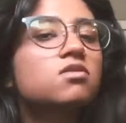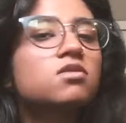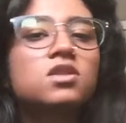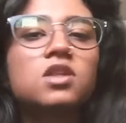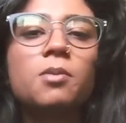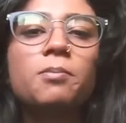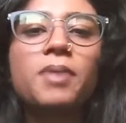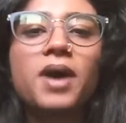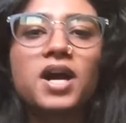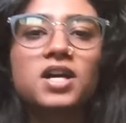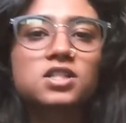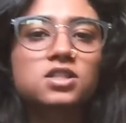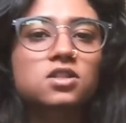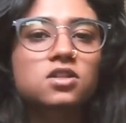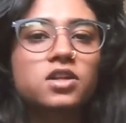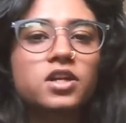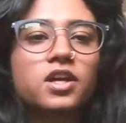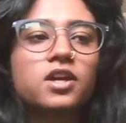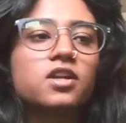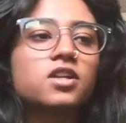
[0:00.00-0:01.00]
the best
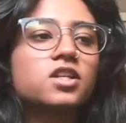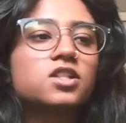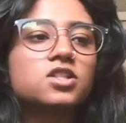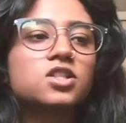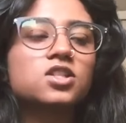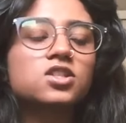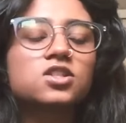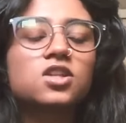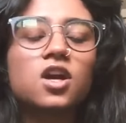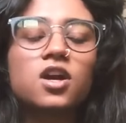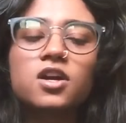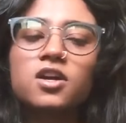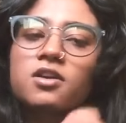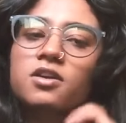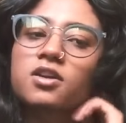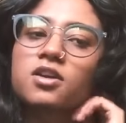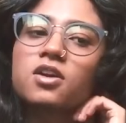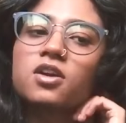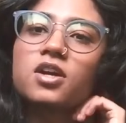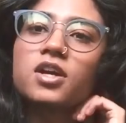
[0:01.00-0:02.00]
green, it just started
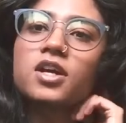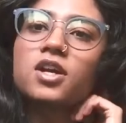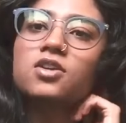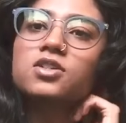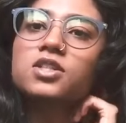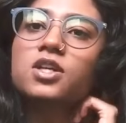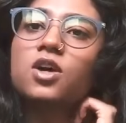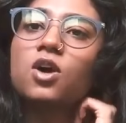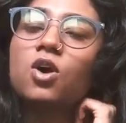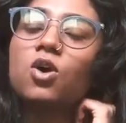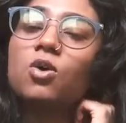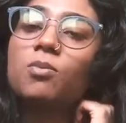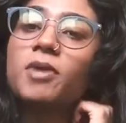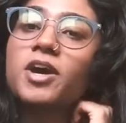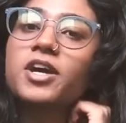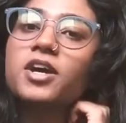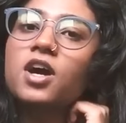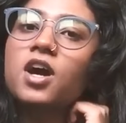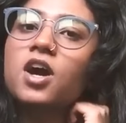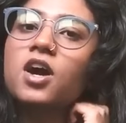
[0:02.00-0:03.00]
occurring, and I was like, oh
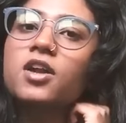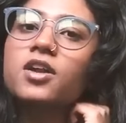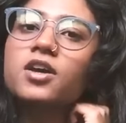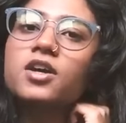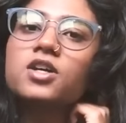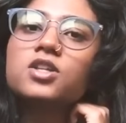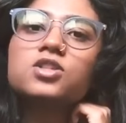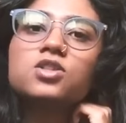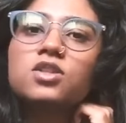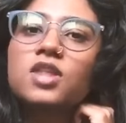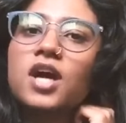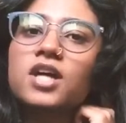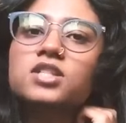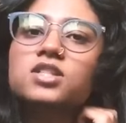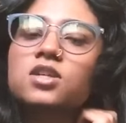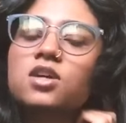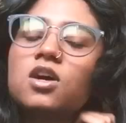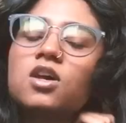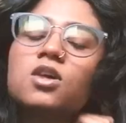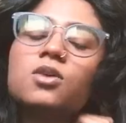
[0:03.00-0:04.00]
my god. So that's
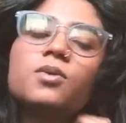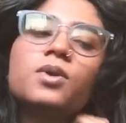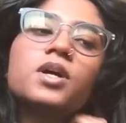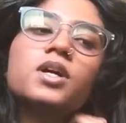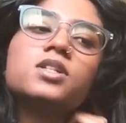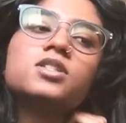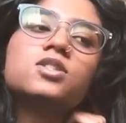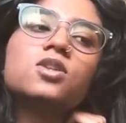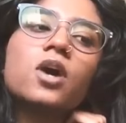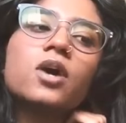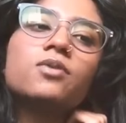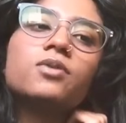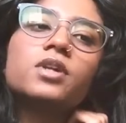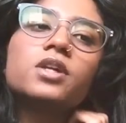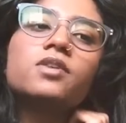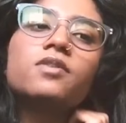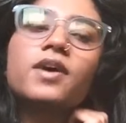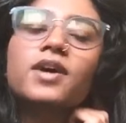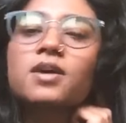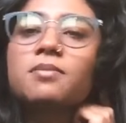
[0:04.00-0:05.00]
all it was. So I
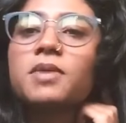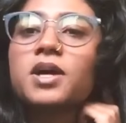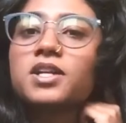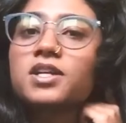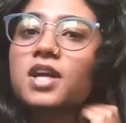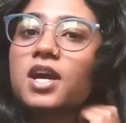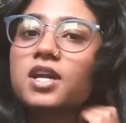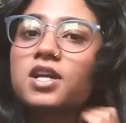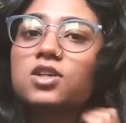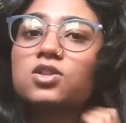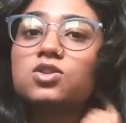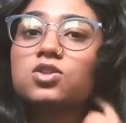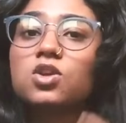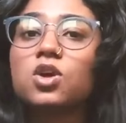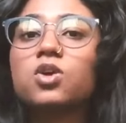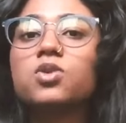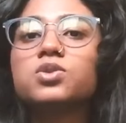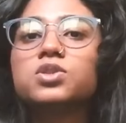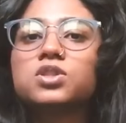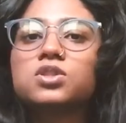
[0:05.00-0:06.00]
really recommend getting
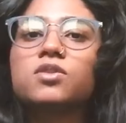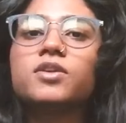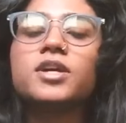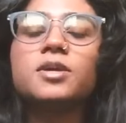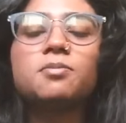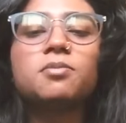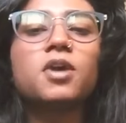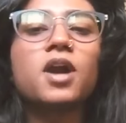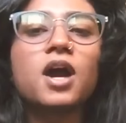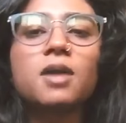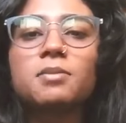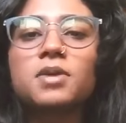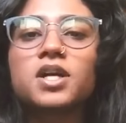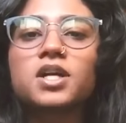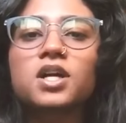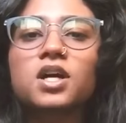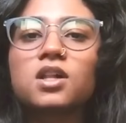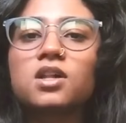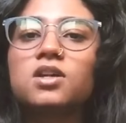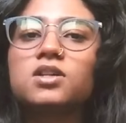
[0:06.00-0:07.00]
those 3 primary
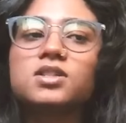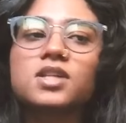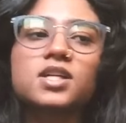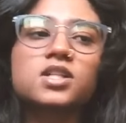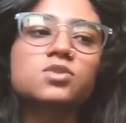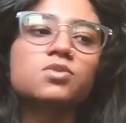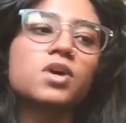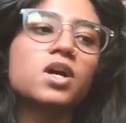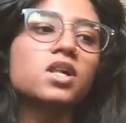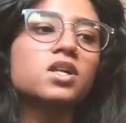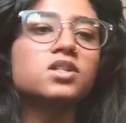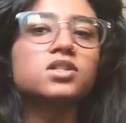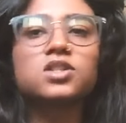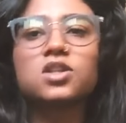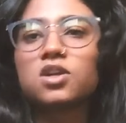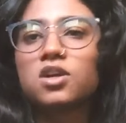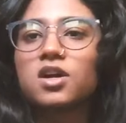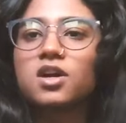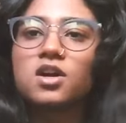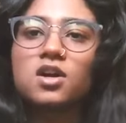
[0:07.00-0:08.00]
colors, as well as
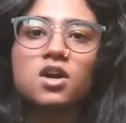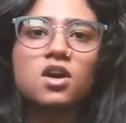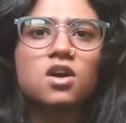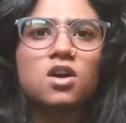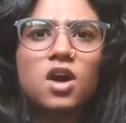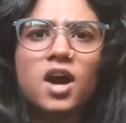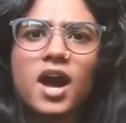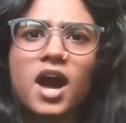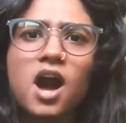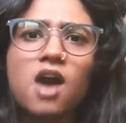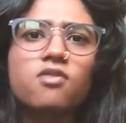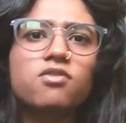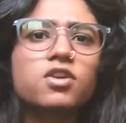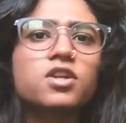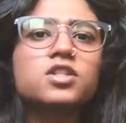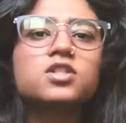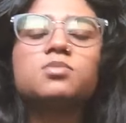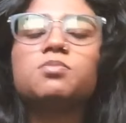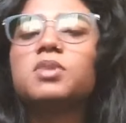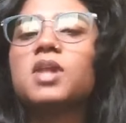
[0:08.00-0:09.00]
your
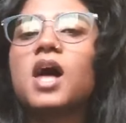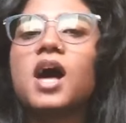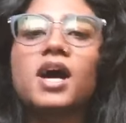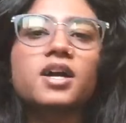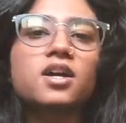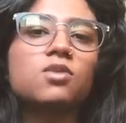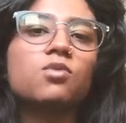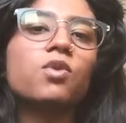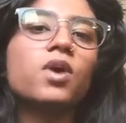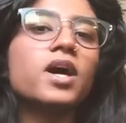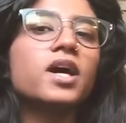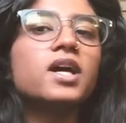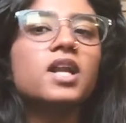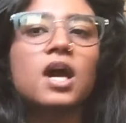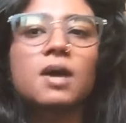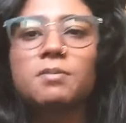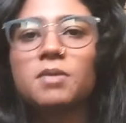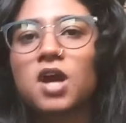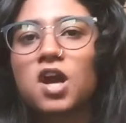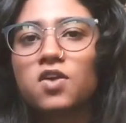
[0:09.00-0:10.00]
average black and white.
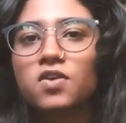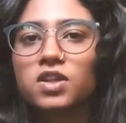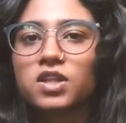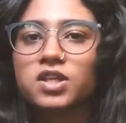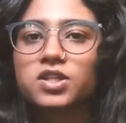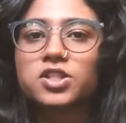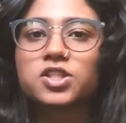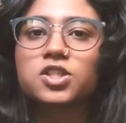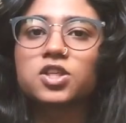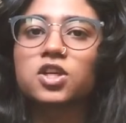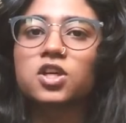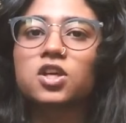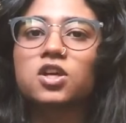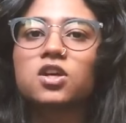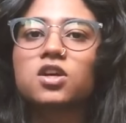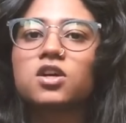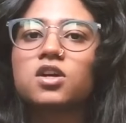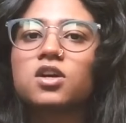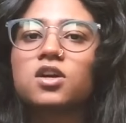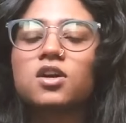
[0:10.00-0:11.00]
I'm not really
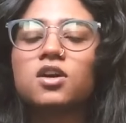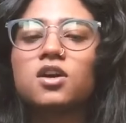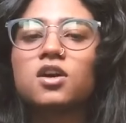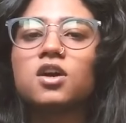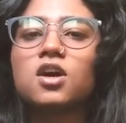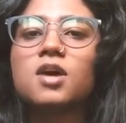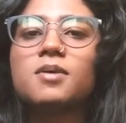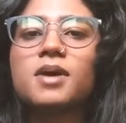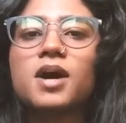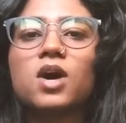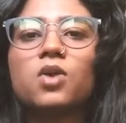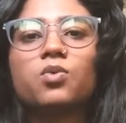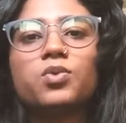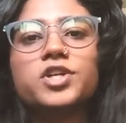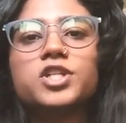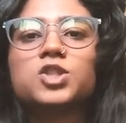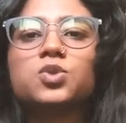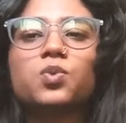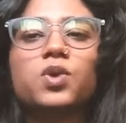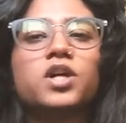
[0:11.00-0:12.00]
sure about
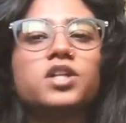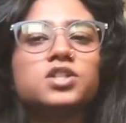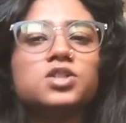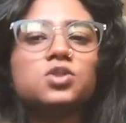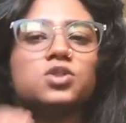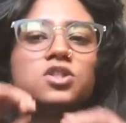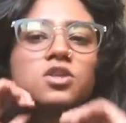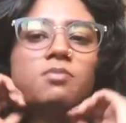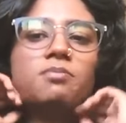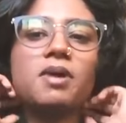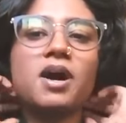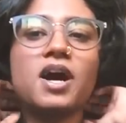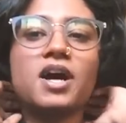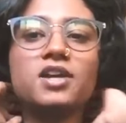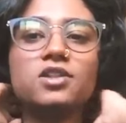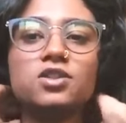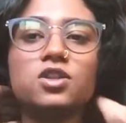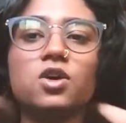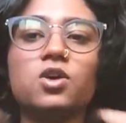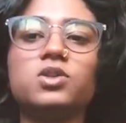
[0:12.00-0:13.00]
which ones you should buy
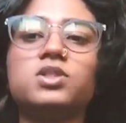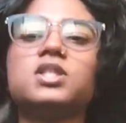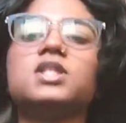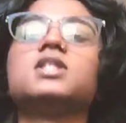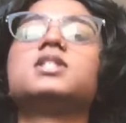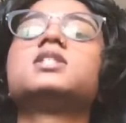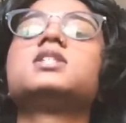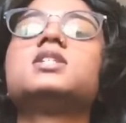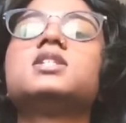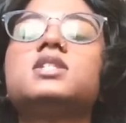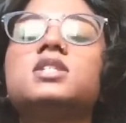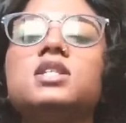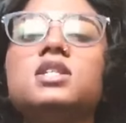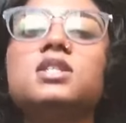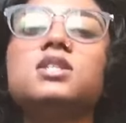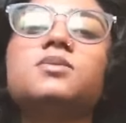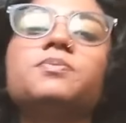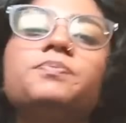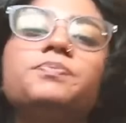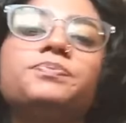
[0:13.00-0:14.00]
in those
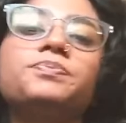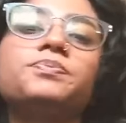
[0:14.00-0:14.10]
instances.